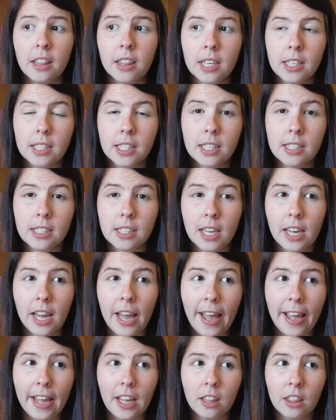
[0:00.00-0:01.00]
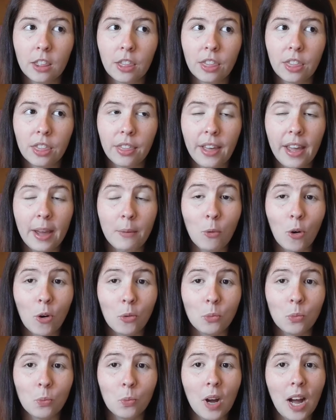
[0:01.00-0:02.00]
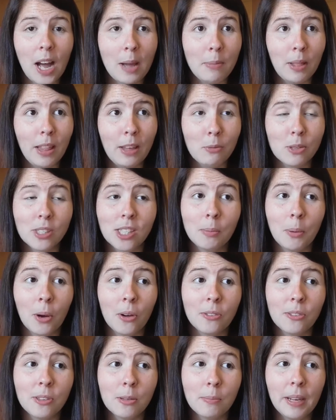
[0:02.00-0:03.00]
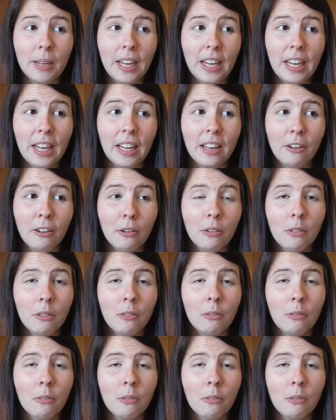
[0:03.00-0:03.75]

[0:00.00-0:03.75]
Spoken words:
This is the 8th and what I believe was supposed to be,